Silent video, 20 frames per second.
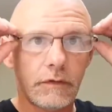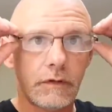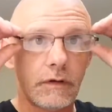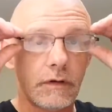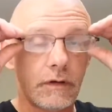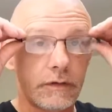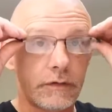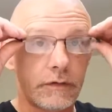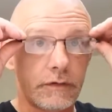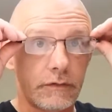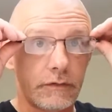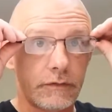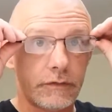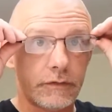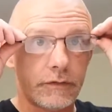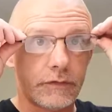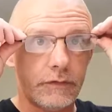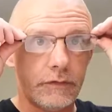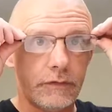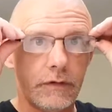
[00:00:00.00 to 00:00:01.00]
That's a little
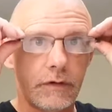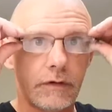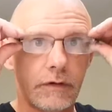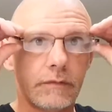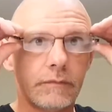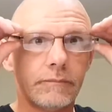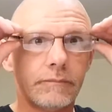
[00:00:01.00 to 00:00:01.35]
skewed there.